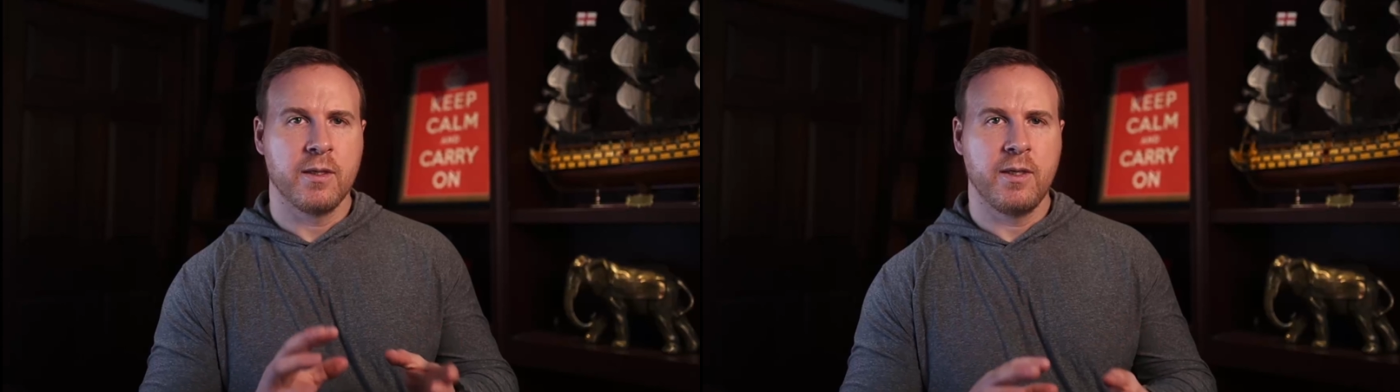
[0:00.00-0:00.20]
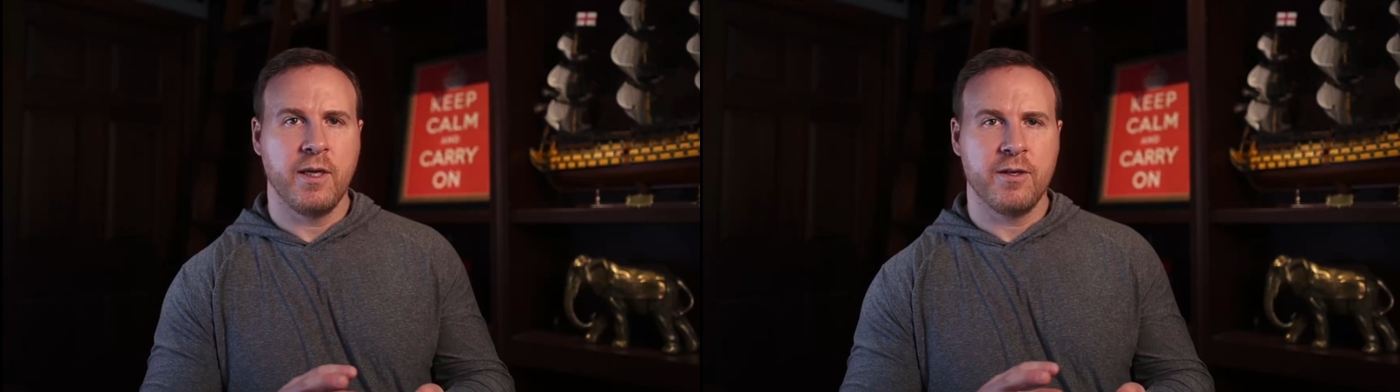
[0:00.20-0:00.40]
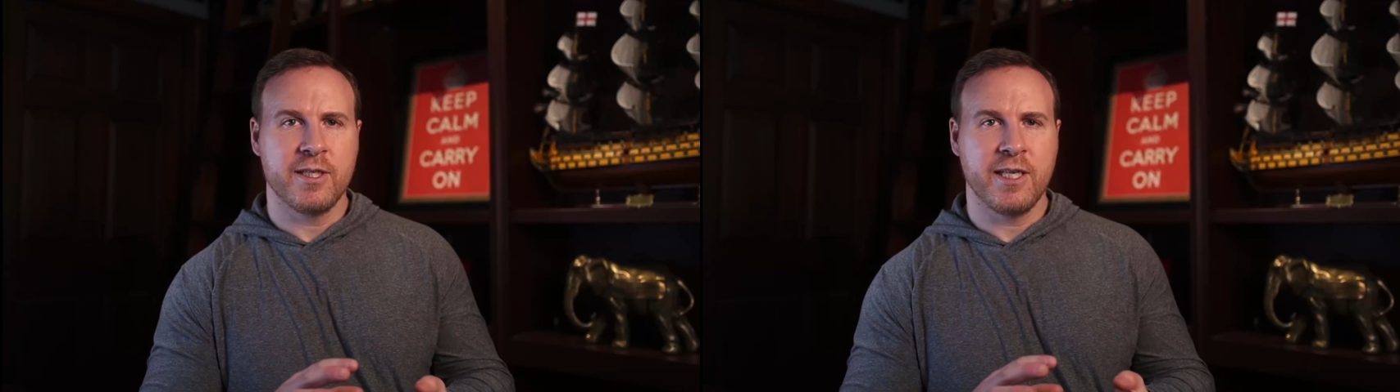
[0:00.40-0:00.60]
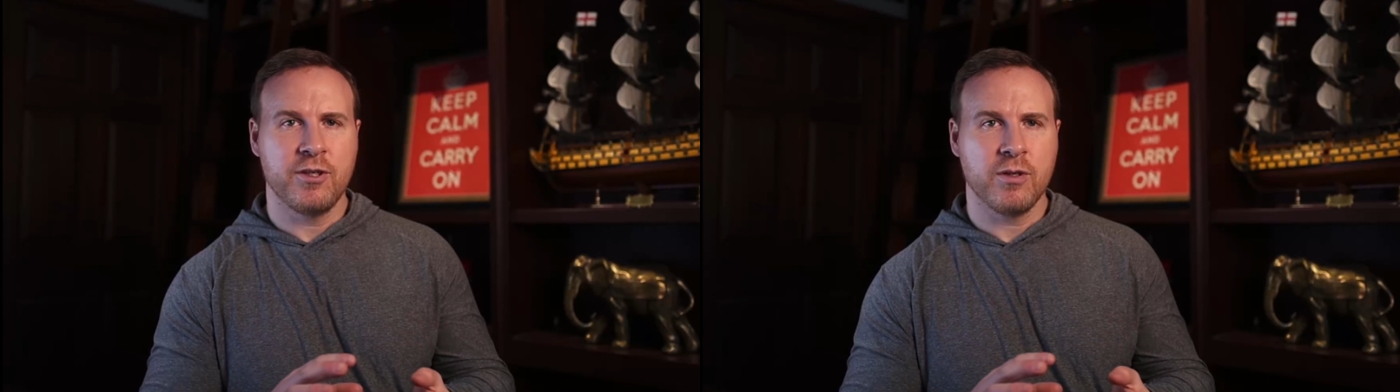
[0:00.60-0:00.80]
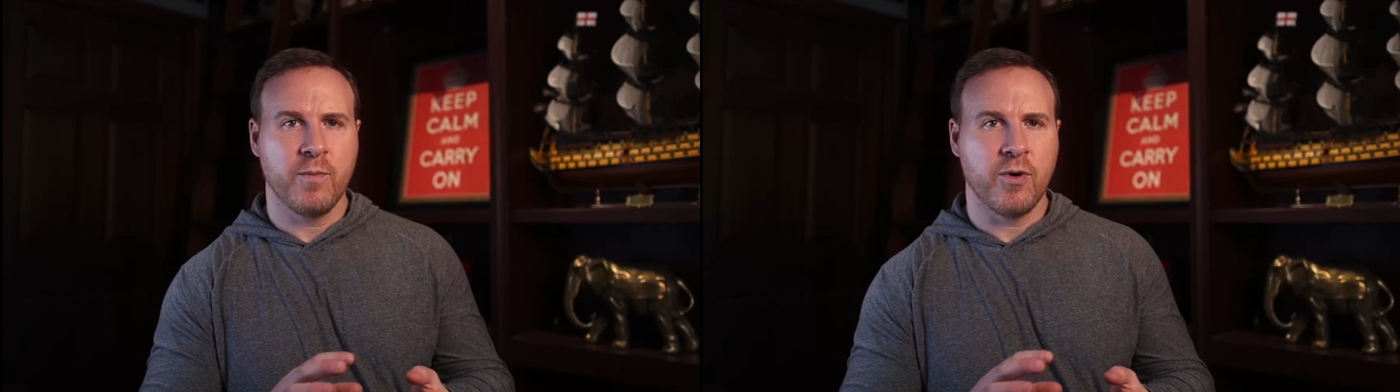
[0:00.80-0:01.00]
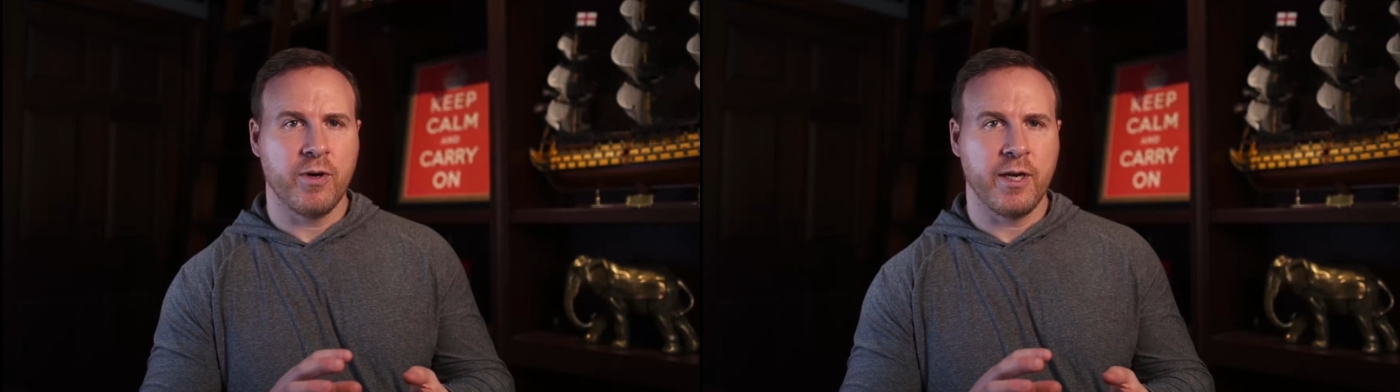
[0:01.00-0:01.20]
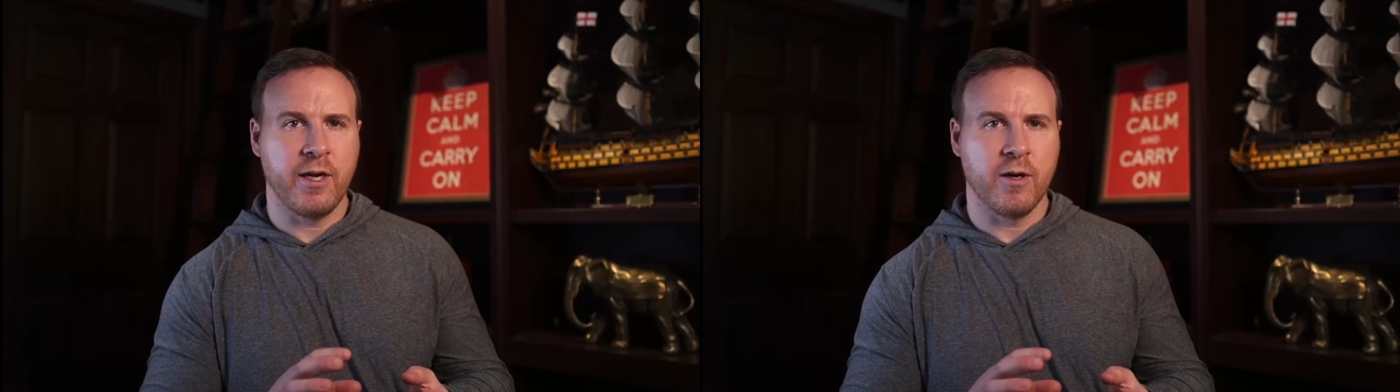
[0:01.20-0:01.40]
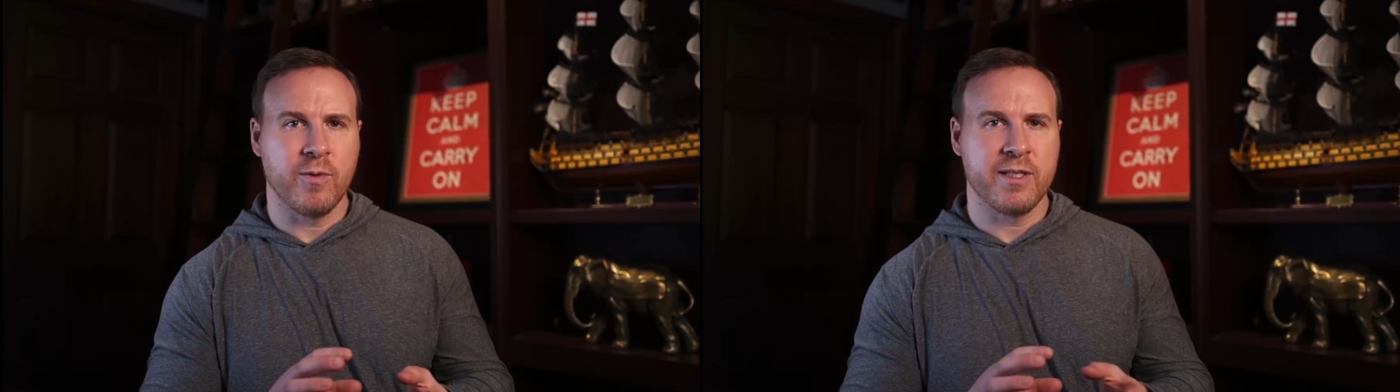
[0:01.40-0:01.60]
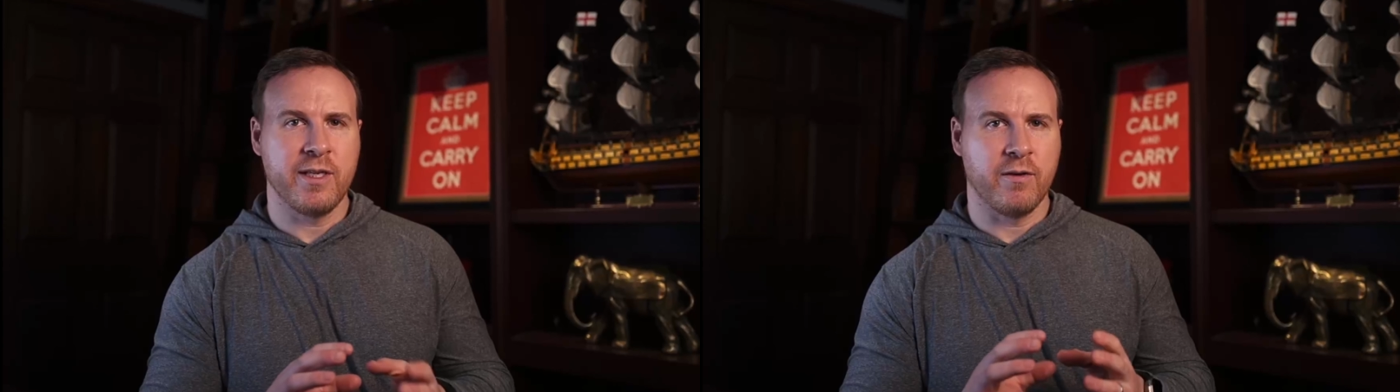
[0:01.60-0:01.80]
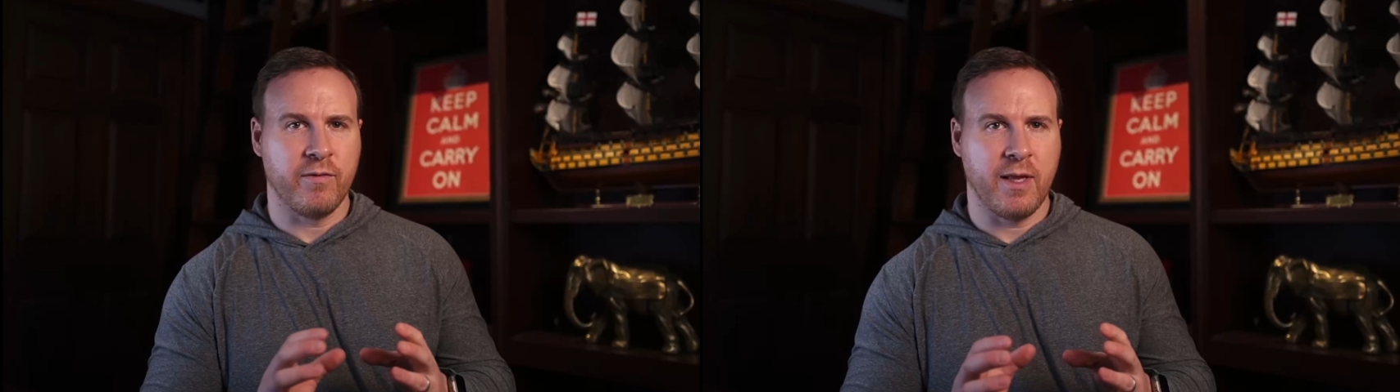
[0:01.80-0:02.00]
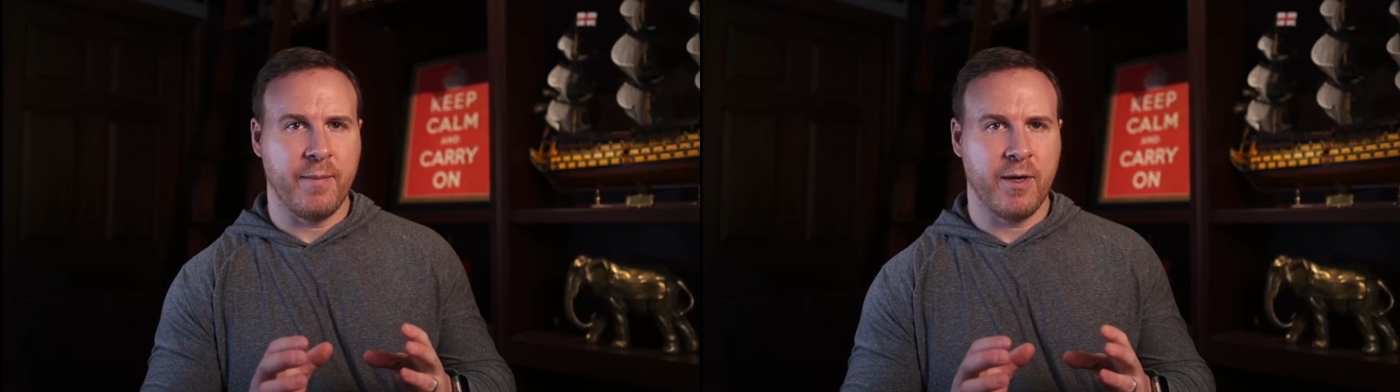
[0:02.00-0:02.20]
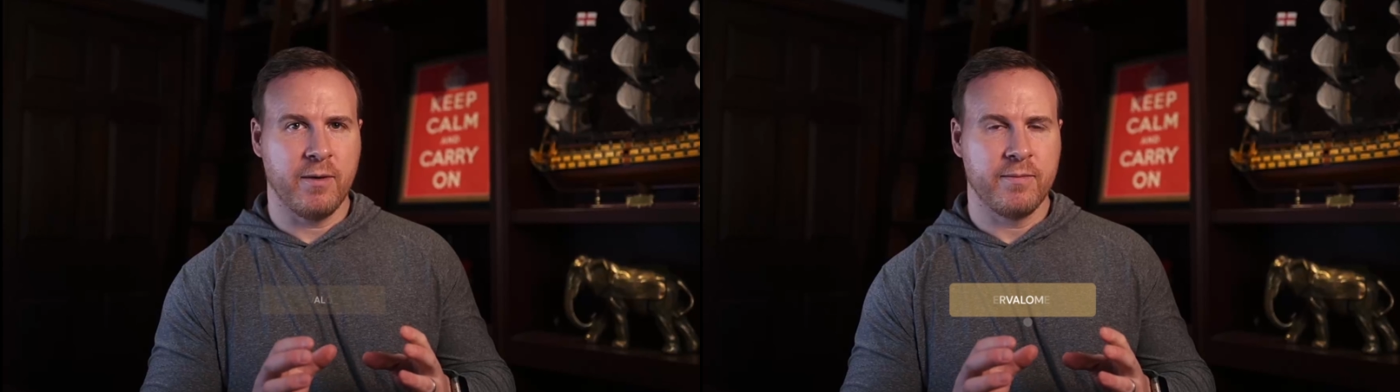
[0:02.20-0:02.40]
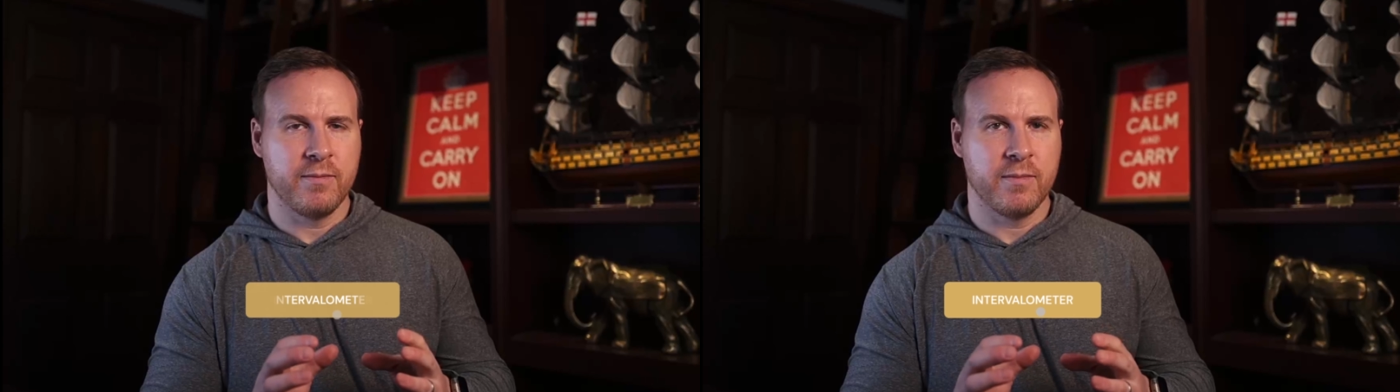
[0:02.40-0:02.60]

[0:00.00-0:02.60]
The other essential component here was the intervalometer.